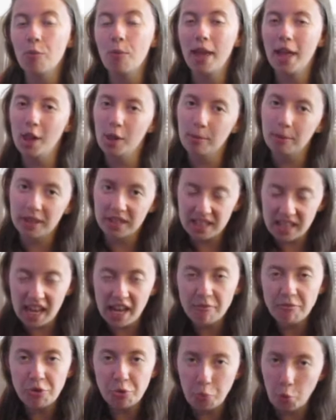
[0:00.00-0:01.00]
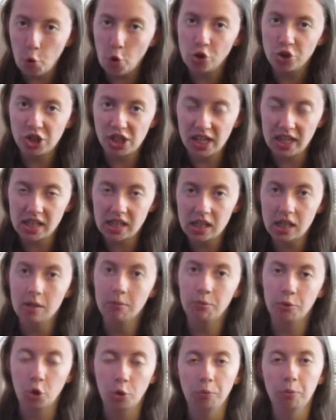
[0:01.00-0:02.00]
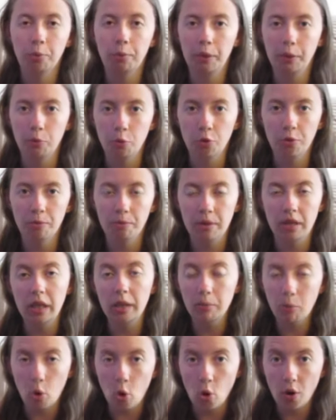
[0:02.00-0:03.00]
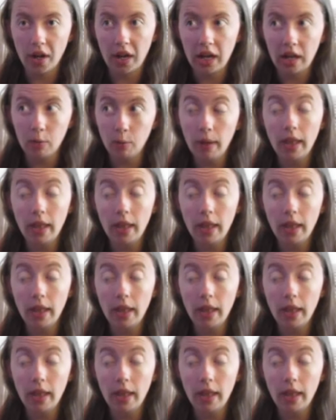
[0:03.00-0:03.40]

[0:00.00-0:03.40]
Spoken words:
Well, by the time you watch this, it probably won't be the morning.